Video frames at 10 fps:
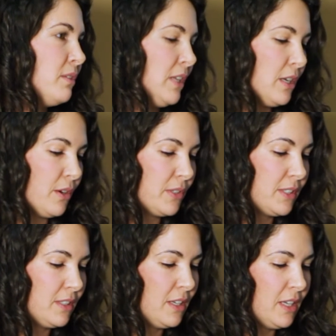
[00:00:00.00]

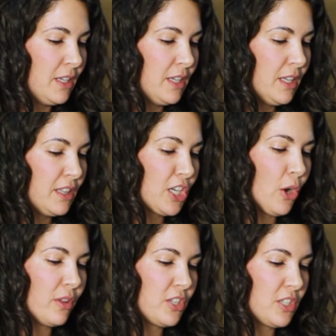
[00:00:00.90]
Unidos. The
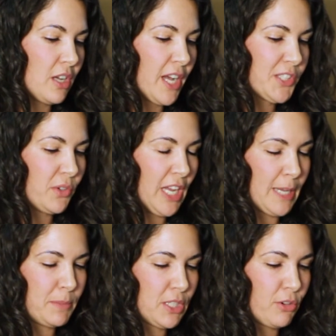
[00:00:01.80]
coalition also
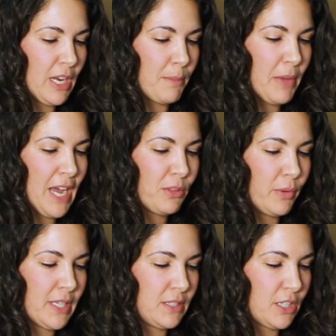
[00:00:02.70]
aims to create
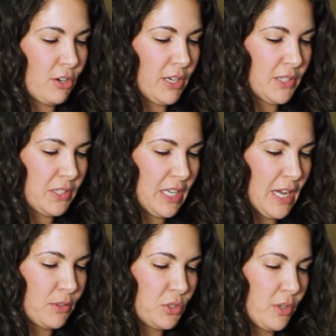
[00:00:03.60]
pathways to careers in the
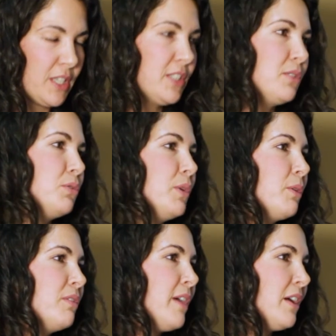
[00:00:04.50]
outdoors through
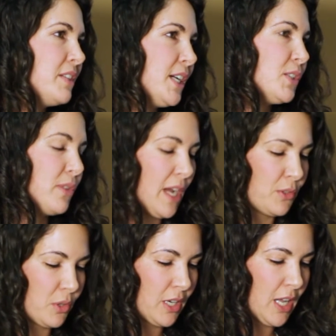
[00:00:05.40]
work with Volunteers for
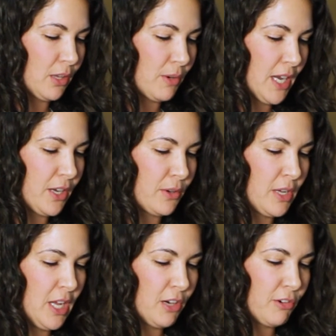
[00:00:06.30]
Outdoor
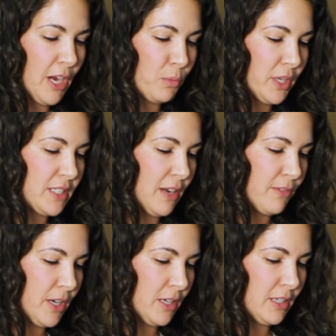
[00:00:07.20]
Colorado, Groundwork
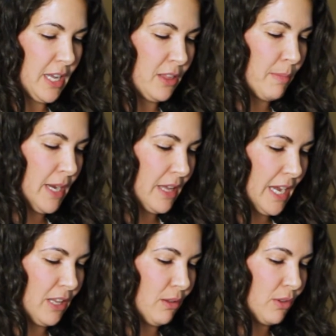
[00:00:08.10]
Denver, and the Mile
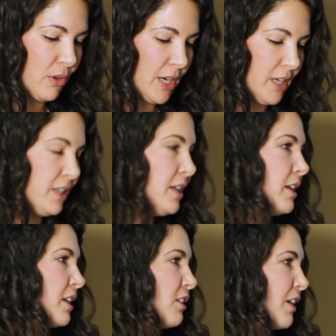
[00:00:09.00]
High Youth Corps.
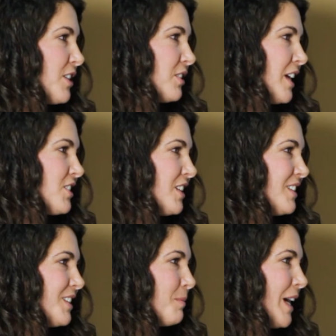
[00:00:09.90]

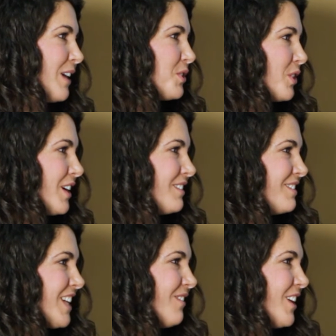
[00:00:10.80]
Congratulations to My Outdoor
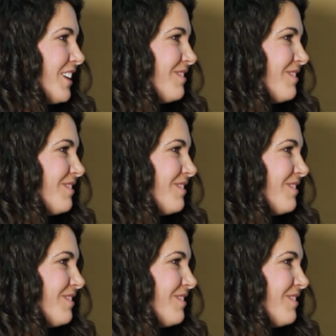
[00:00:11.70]
Denver.